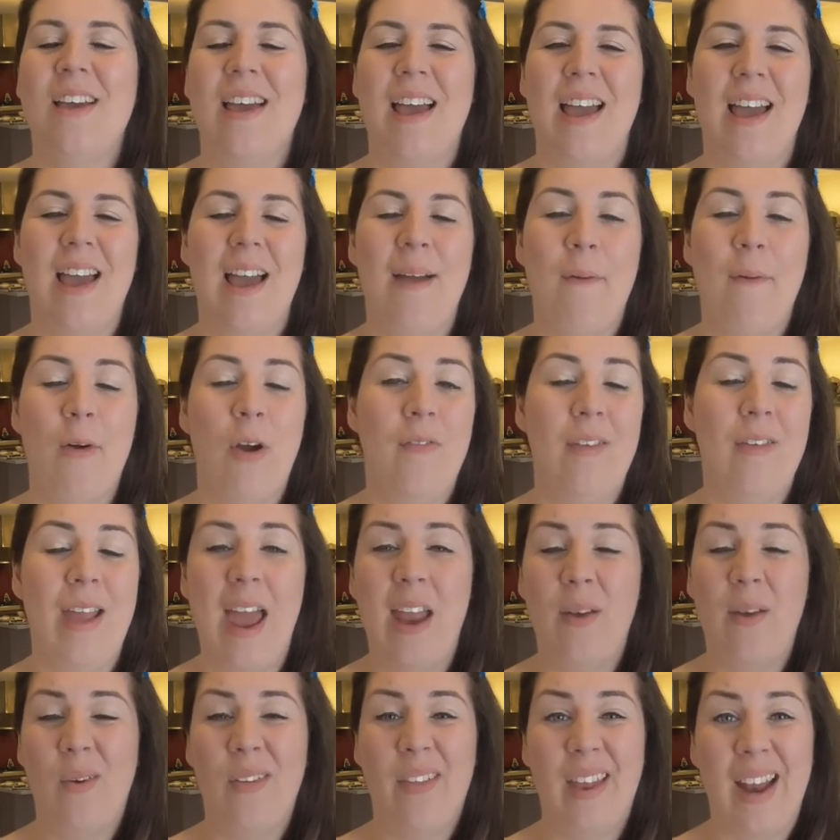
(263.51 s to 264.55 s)
Uh, or have you
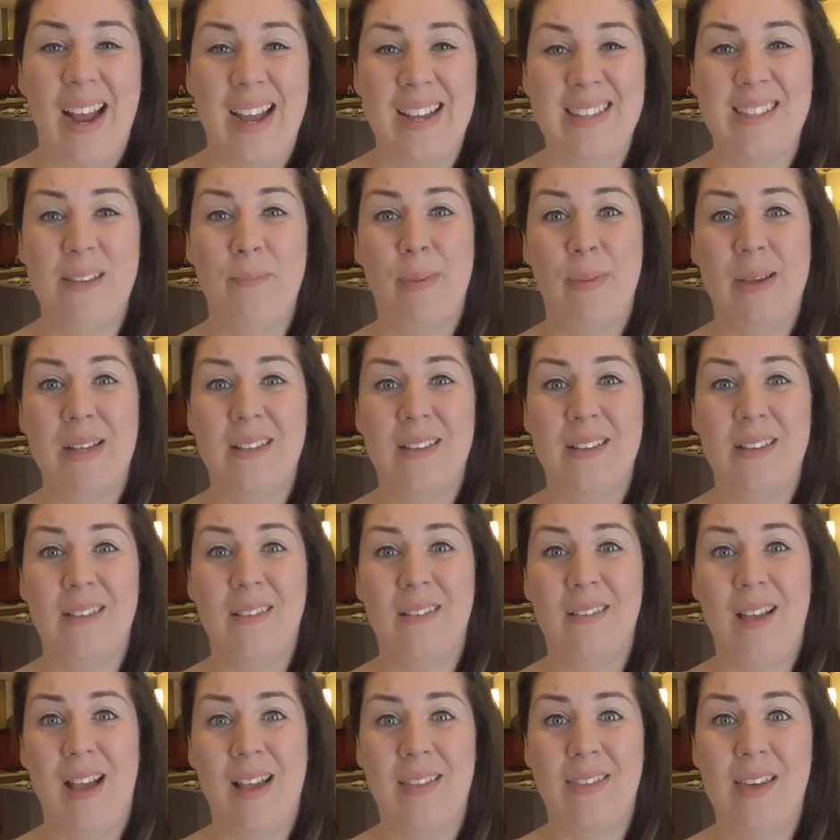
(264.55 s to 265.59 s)
had one that hasn't been
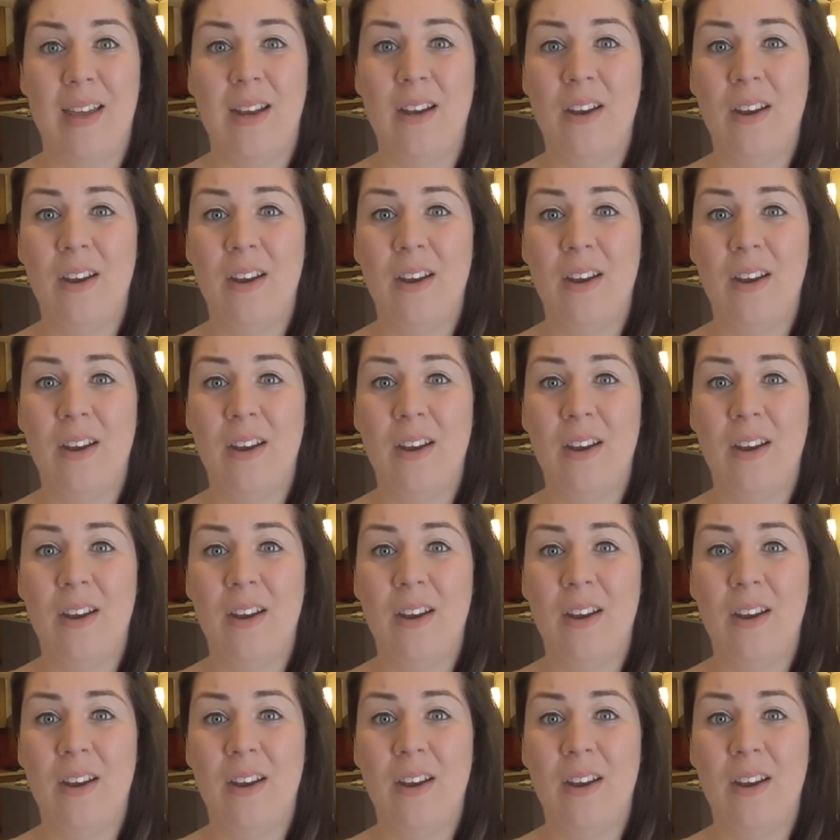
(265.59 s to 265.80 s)
like that?